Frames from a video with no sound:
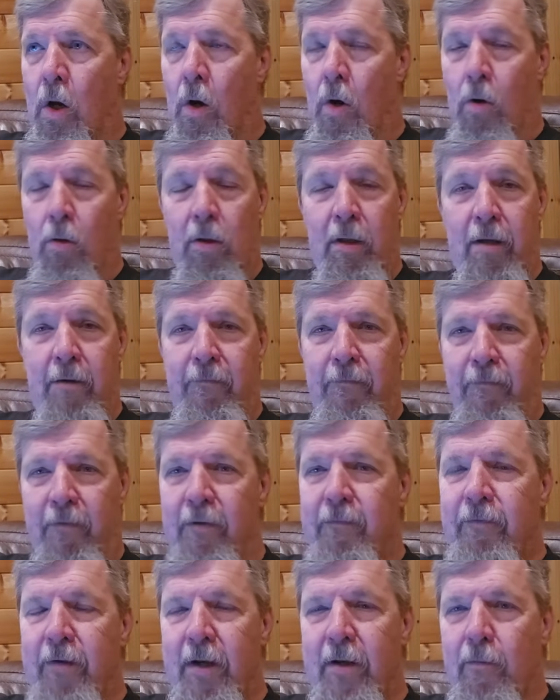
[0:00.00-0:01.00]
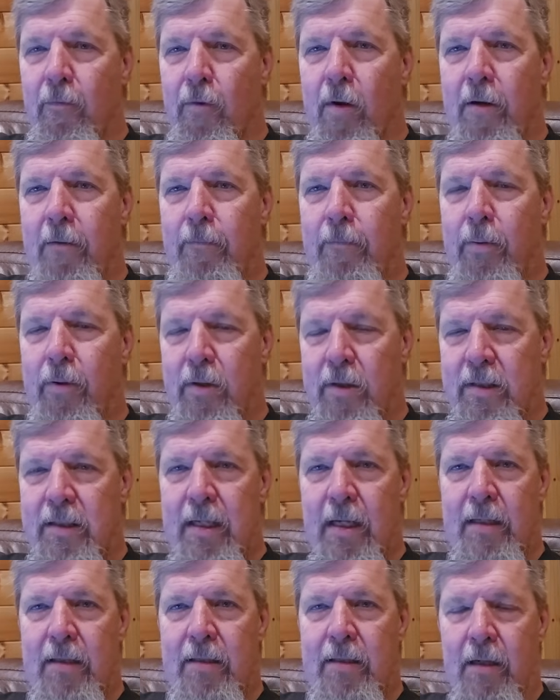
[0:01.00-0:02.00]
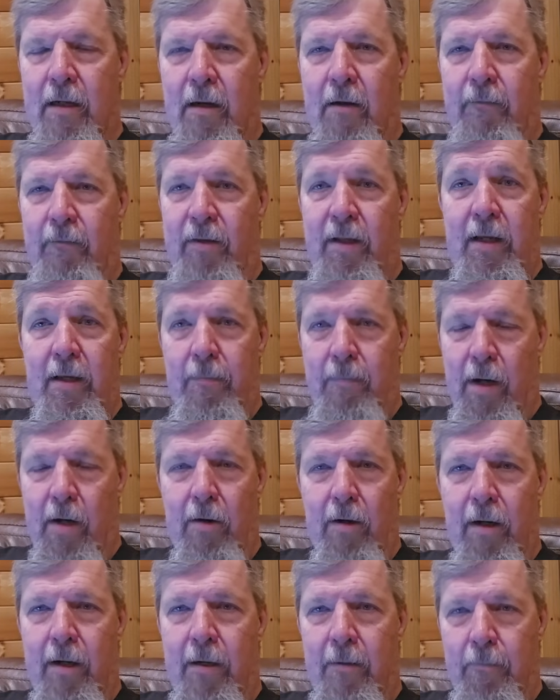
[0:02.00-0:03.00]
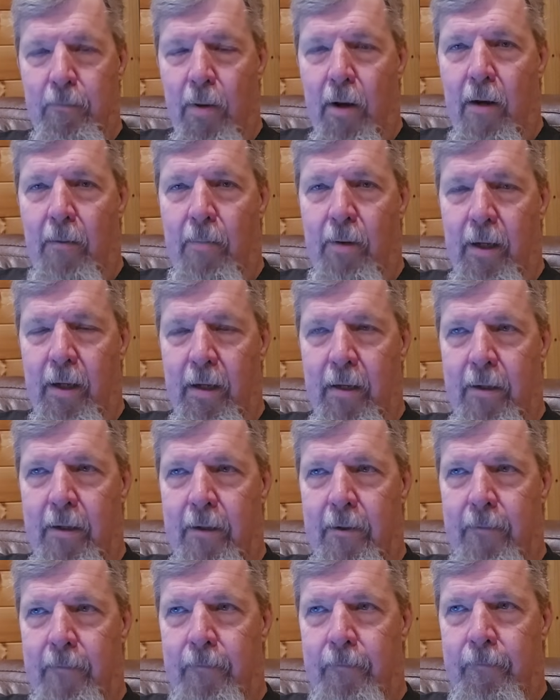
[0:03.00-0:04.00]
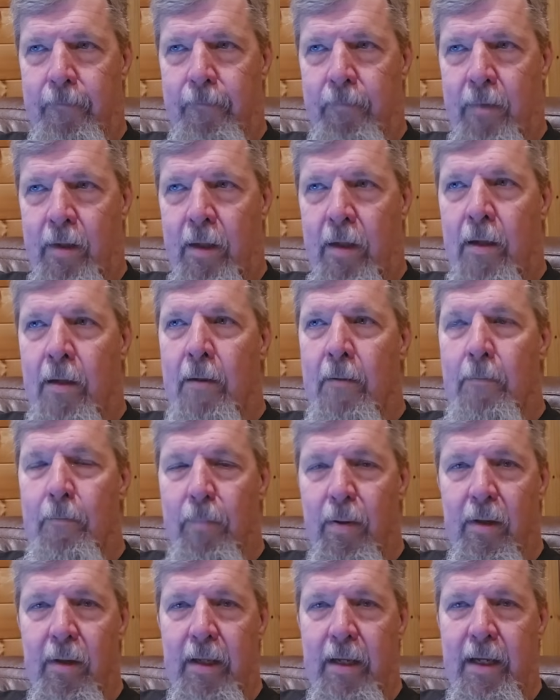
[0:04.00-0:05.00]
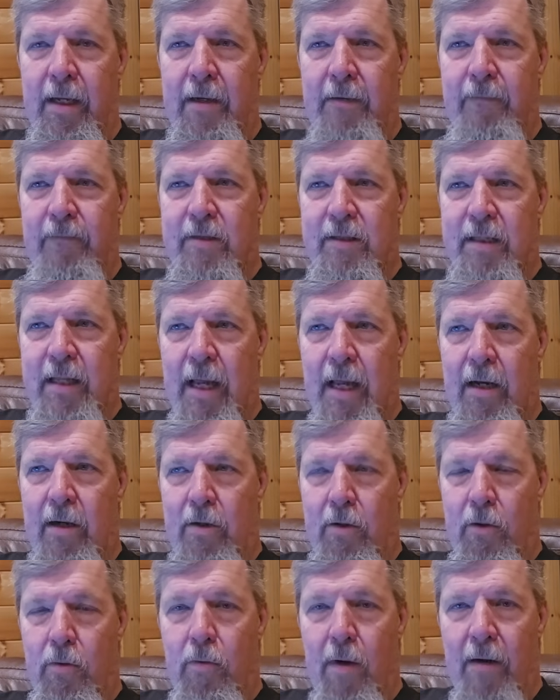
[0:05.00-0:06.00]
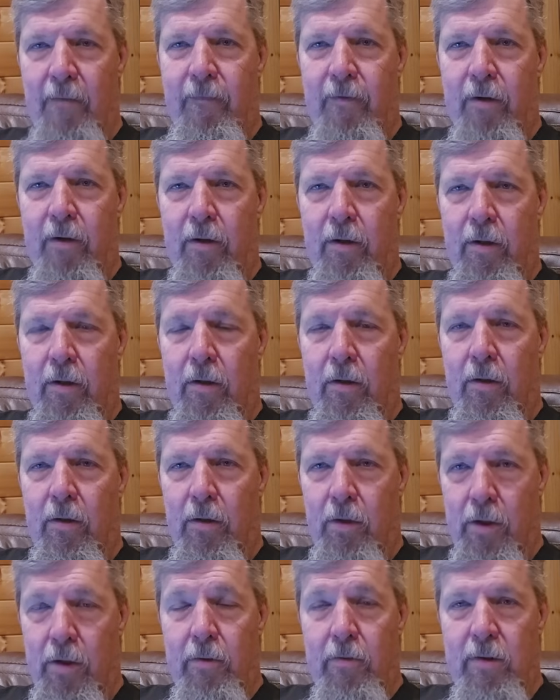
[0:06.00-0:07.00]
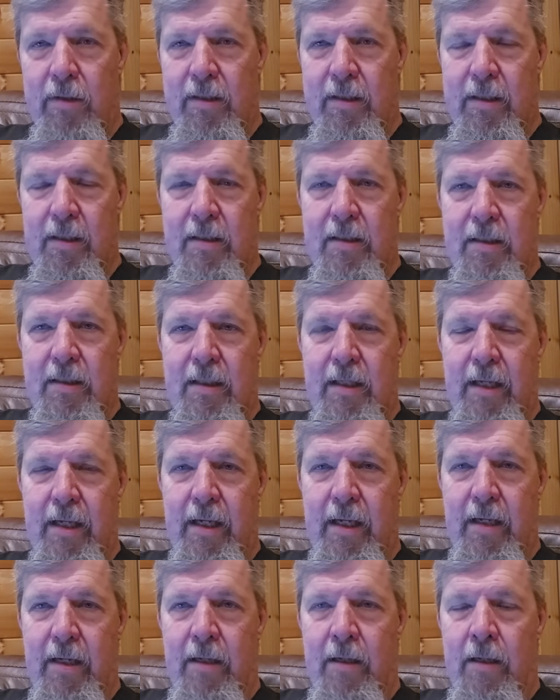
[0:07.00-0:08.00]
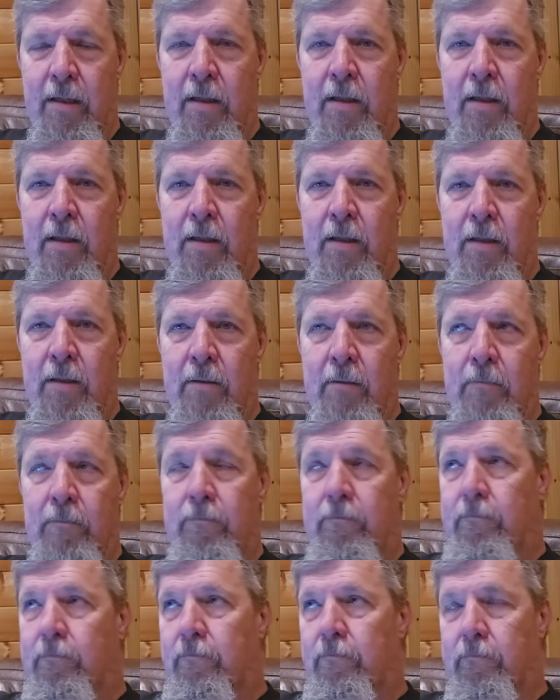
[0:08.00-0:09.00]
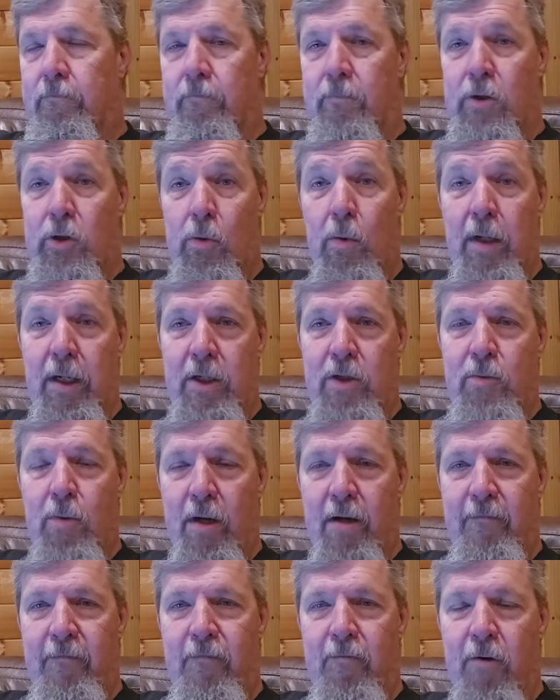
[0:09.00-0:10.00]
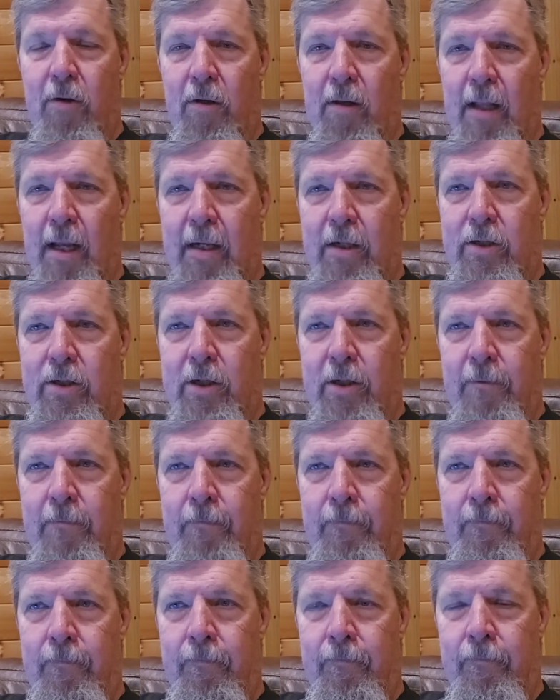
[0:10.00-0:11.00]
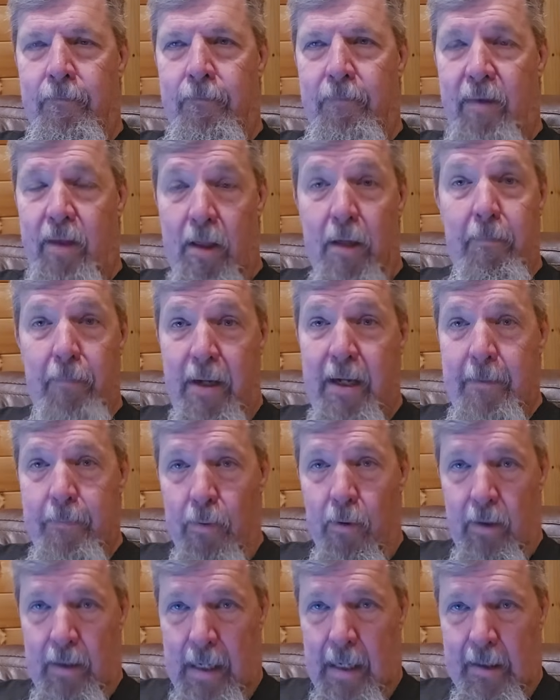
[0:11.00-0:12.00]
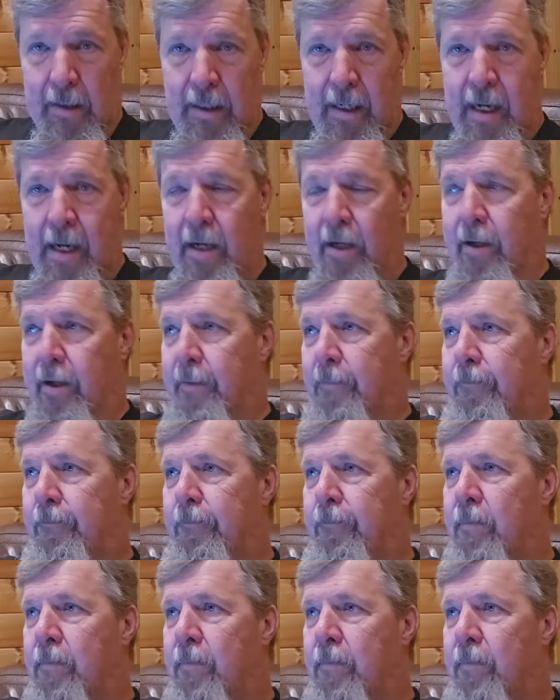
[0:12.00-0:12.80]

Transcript: Only 51% of the American public believes that whoever loses the 2024 election, the people, not the candidate,